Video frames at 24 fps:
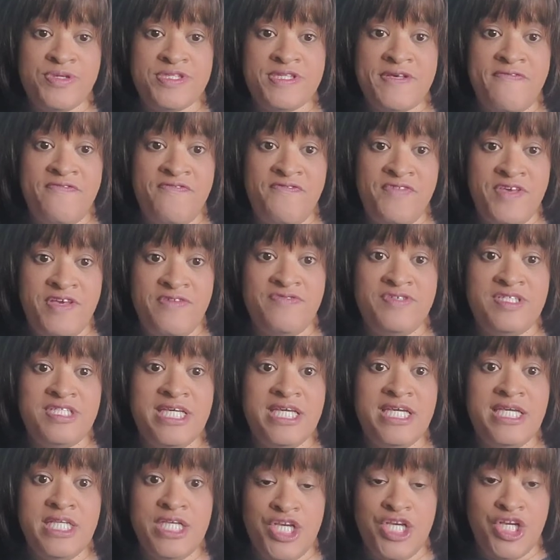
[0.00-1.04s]
was a
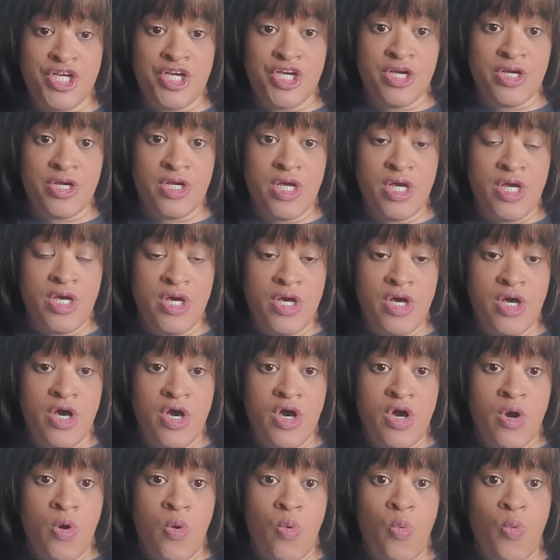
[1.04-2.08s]
15-year,
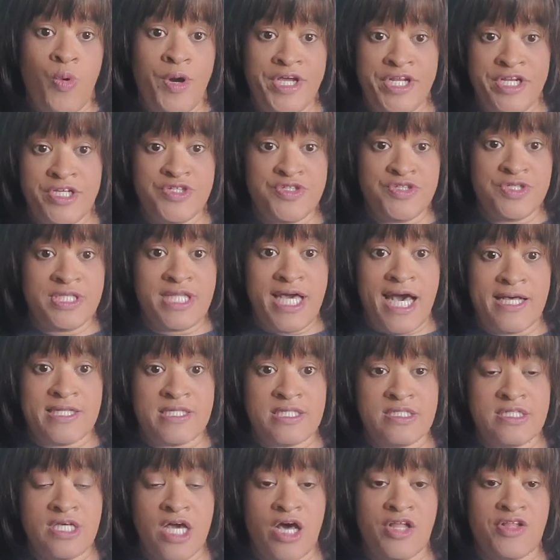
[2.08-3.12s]

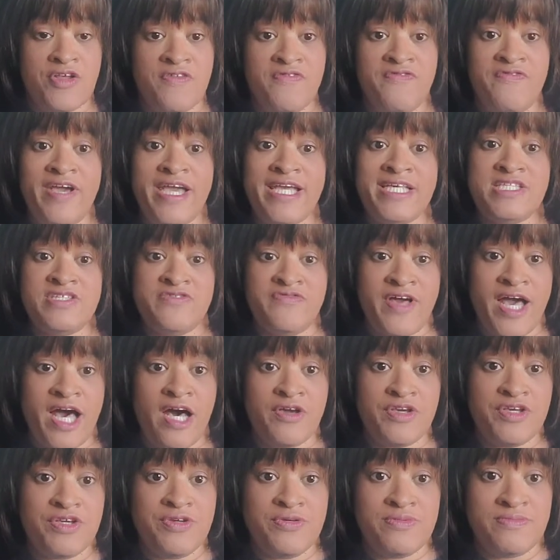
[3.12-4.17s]
$100,000 face
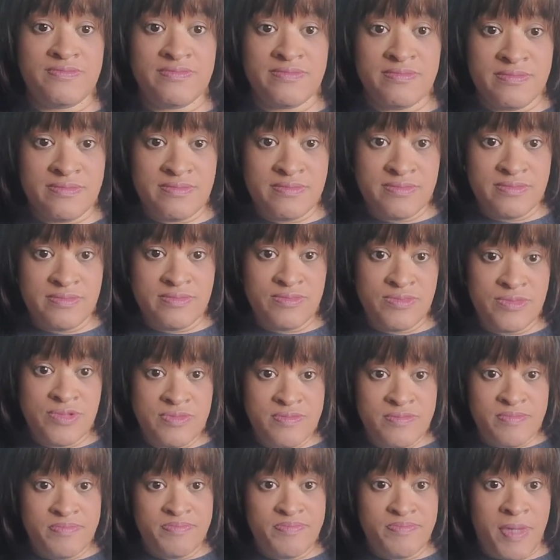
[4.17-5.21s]
value
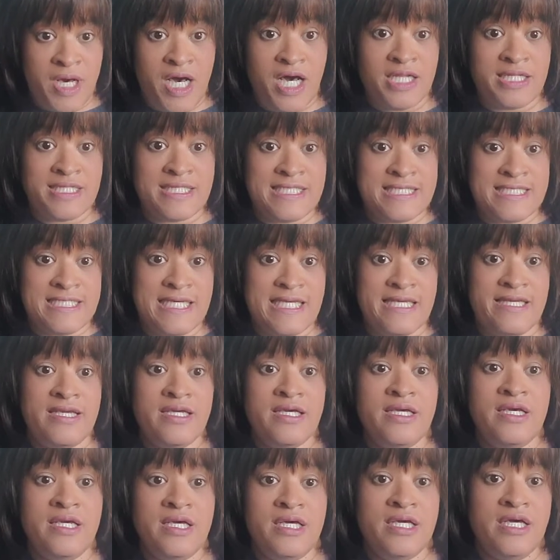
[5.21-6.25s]
policy,
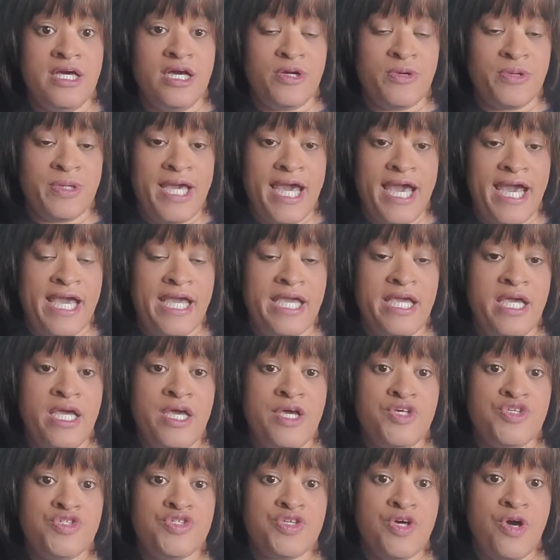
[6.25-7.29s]
okay?
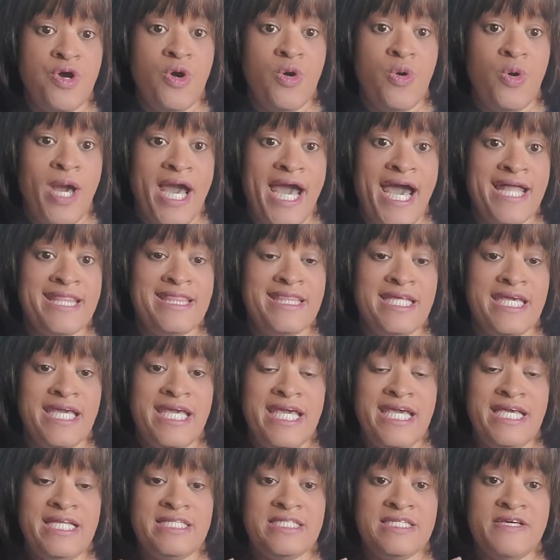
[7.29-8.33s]
So at the
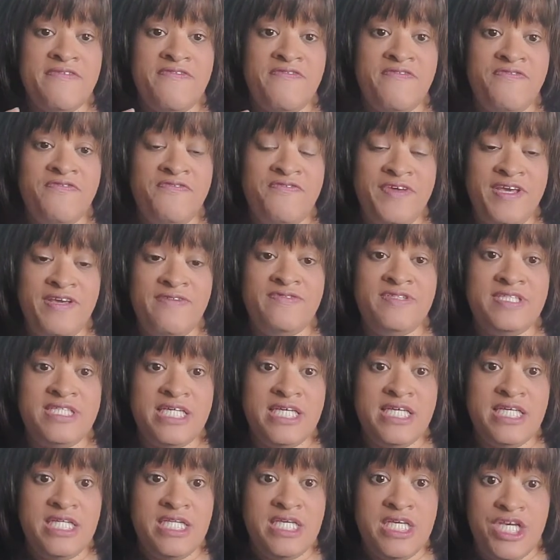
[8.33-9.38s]
end of
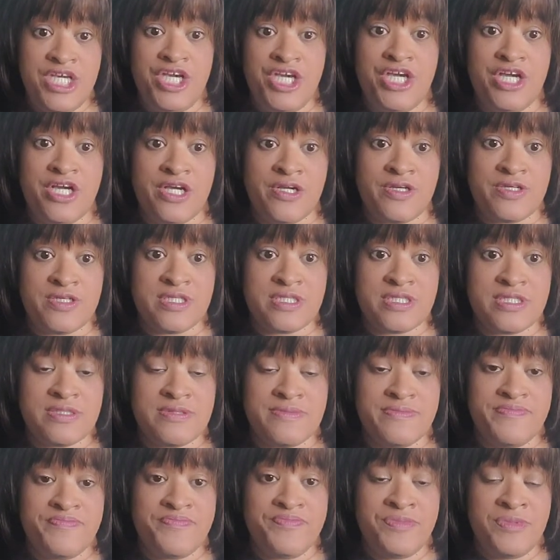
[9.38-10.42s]
15 years,
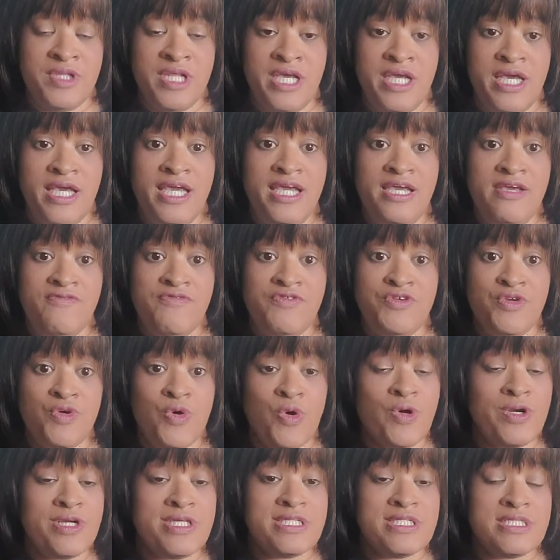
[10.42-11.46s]
if
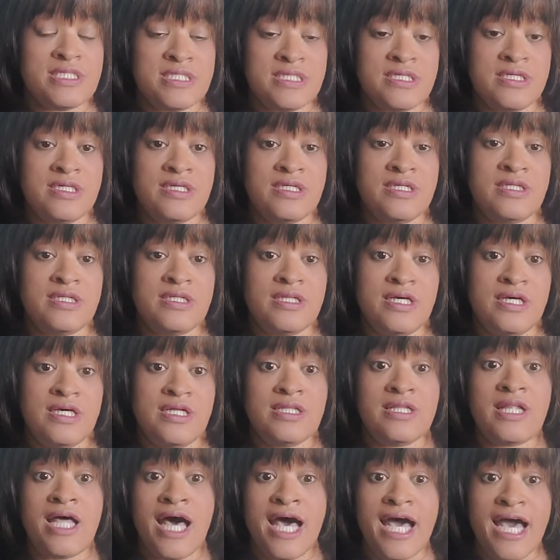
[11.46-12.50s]
you're still
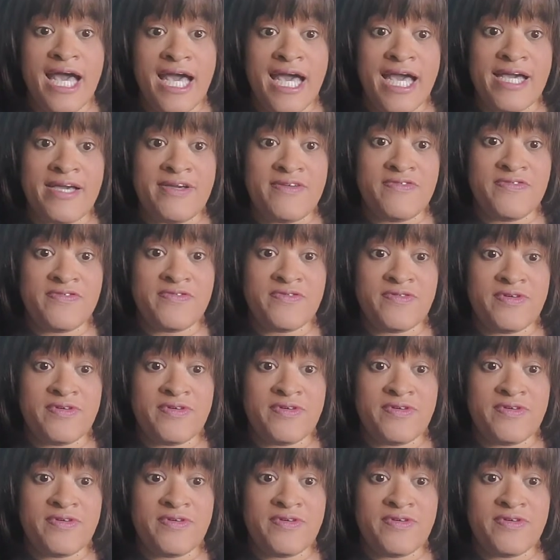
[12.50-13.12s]
alive,